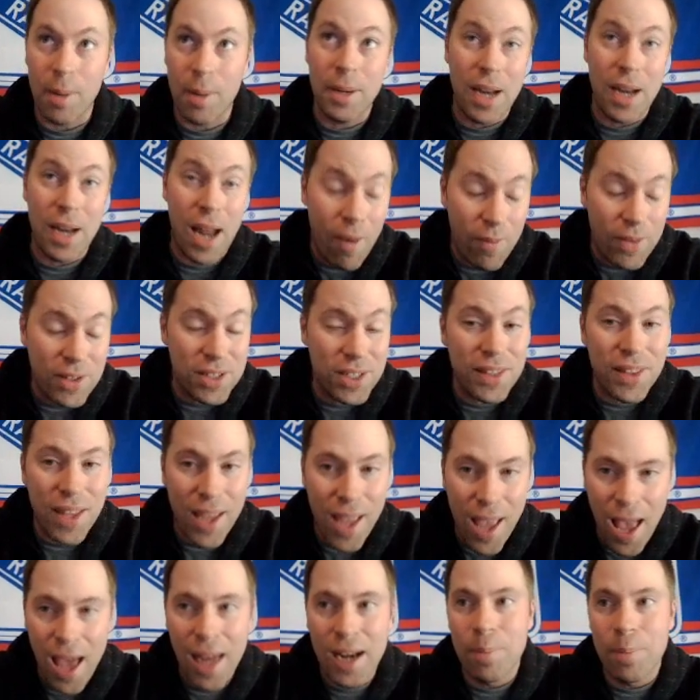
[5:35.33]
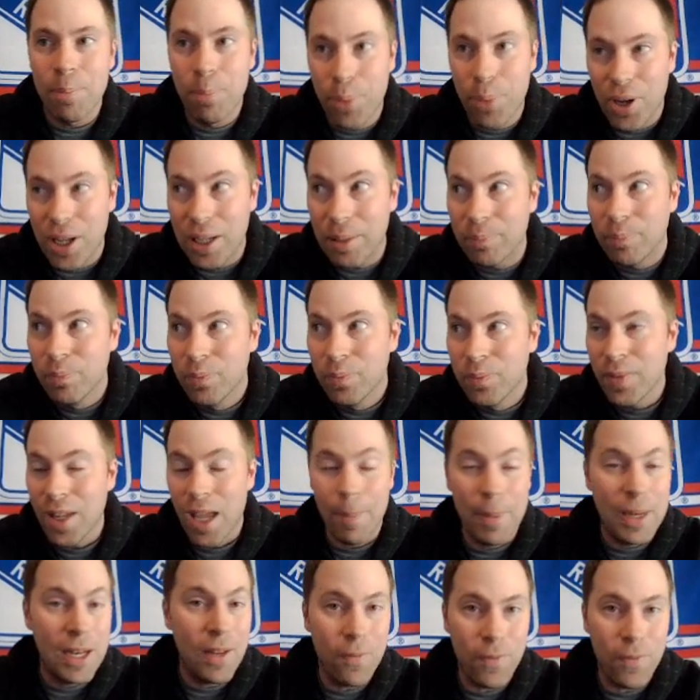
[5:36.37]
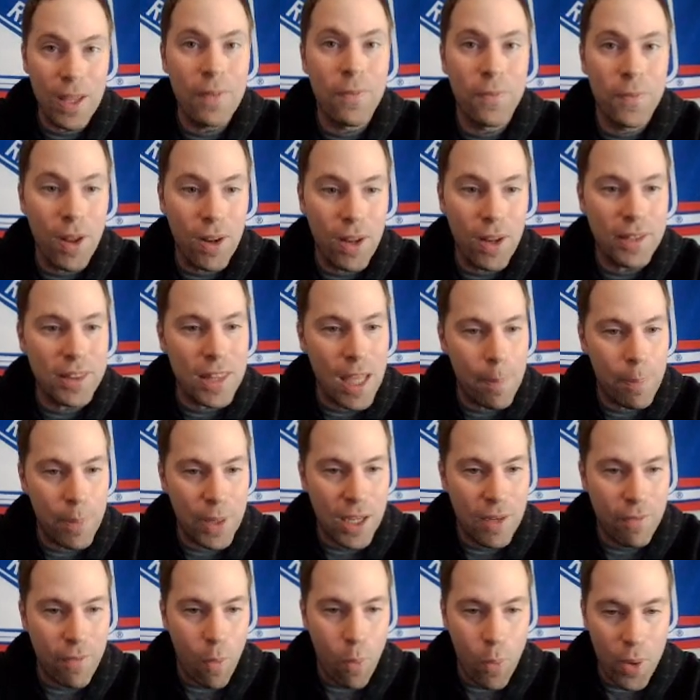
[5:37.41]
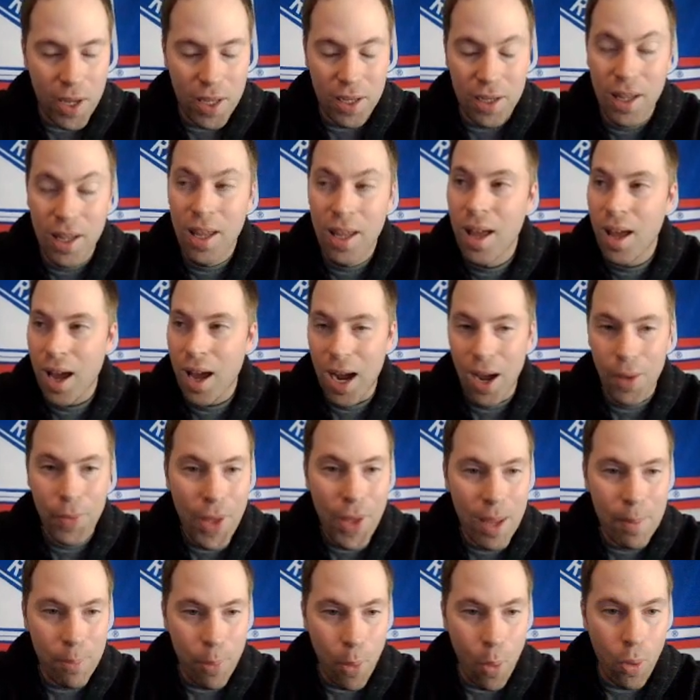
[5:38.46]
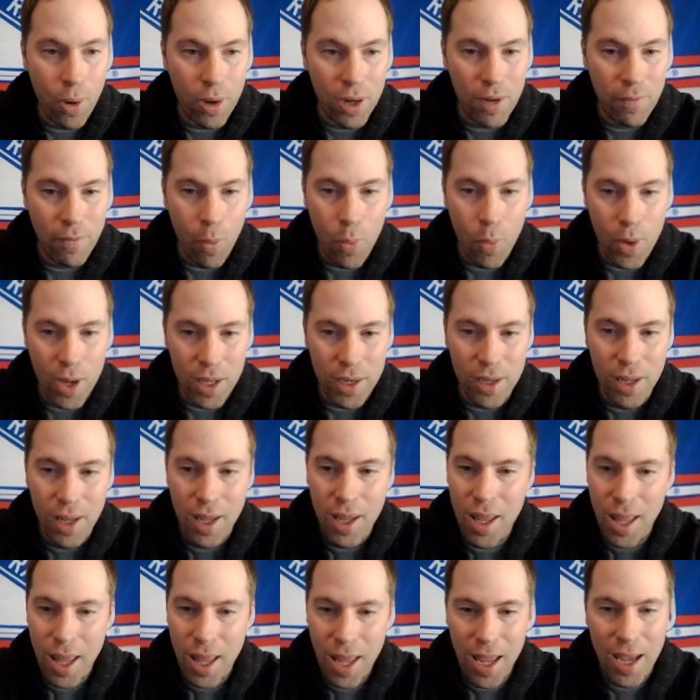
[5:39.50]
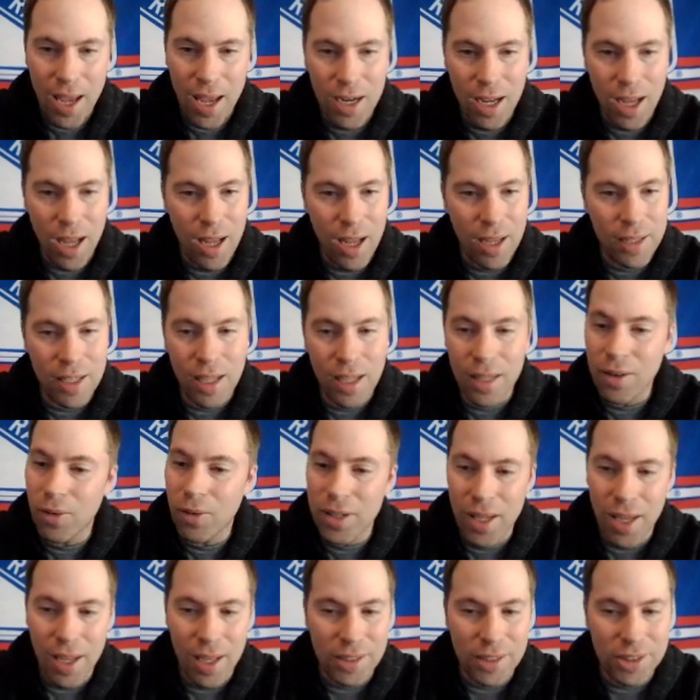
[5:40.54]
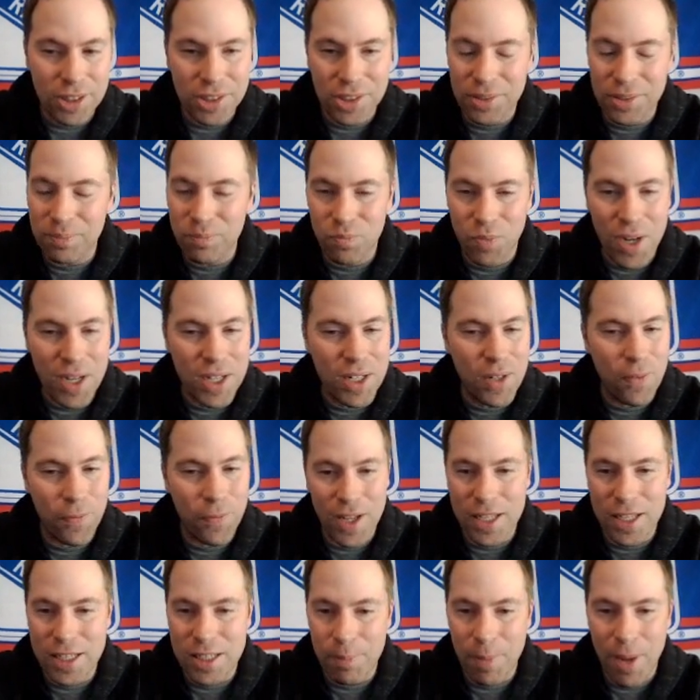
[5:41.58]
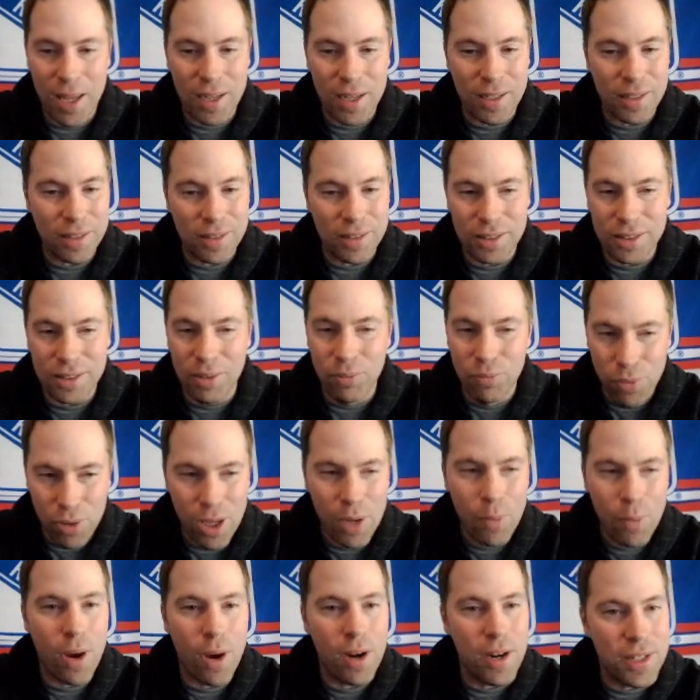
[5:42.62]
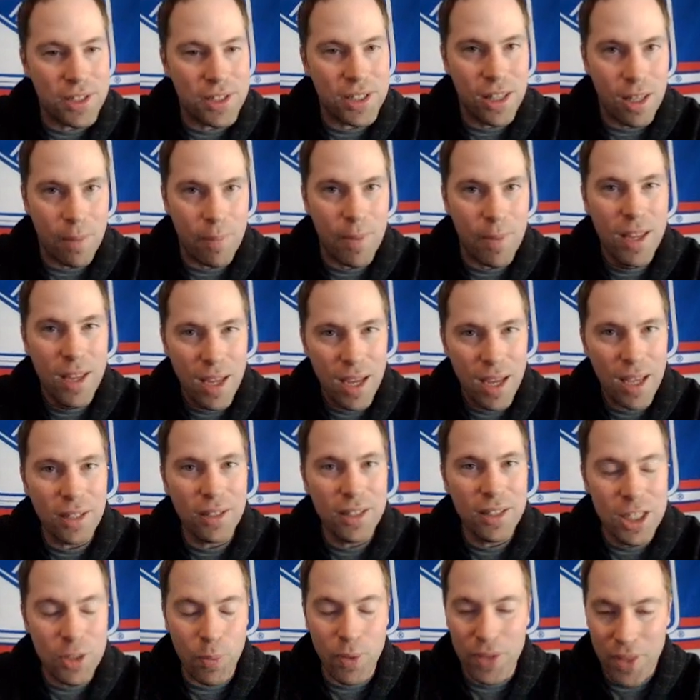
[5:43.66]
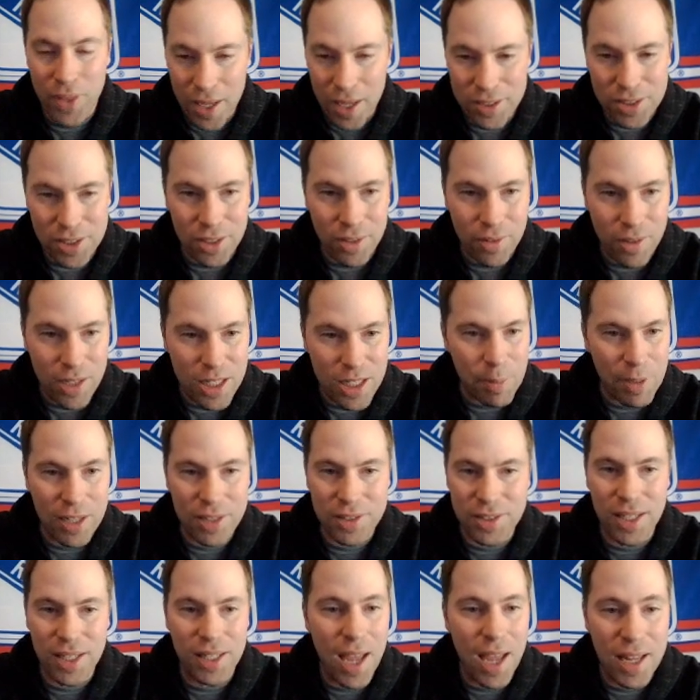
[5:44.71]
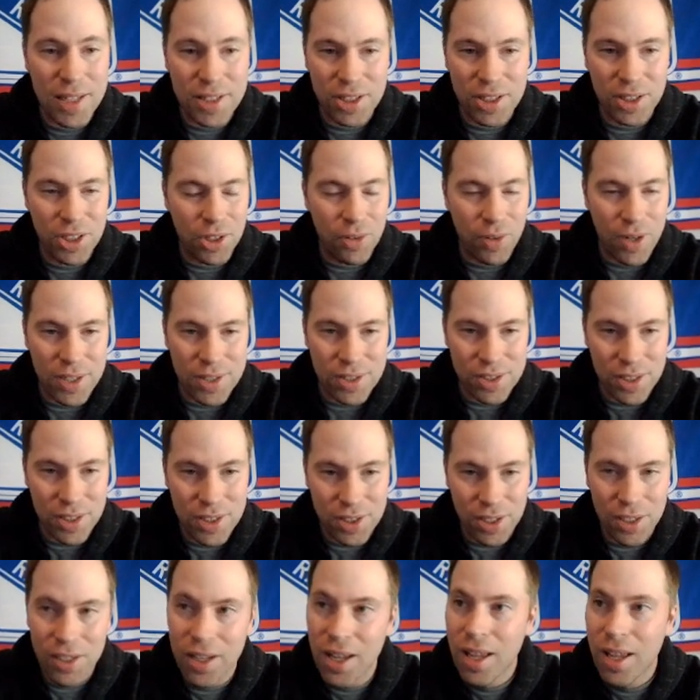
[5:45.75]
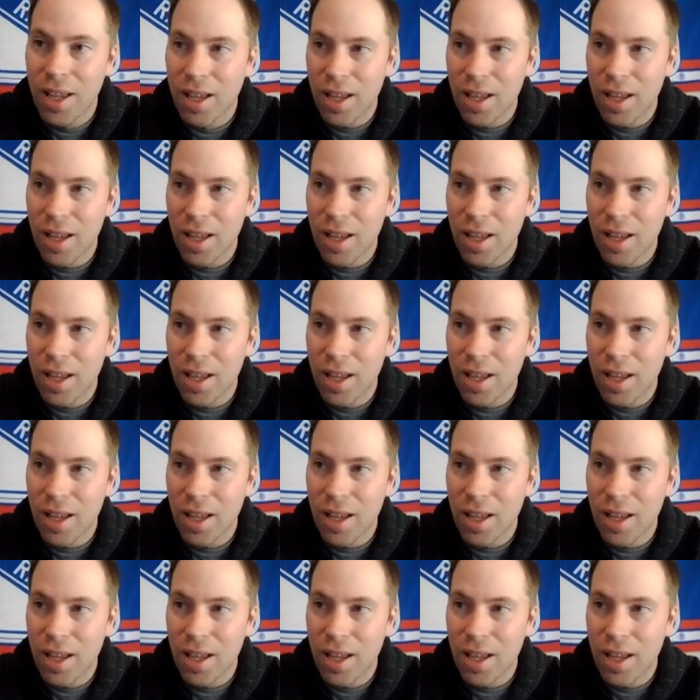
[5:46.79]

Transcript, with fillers: I mean, obviously they hadn't, but I mean, it, it felt like that big of a win, uh, that important of a win. And, uh, you know, yeah, just Ranger fans, man, you really wanted to see them at least win that series because they had had such a great season.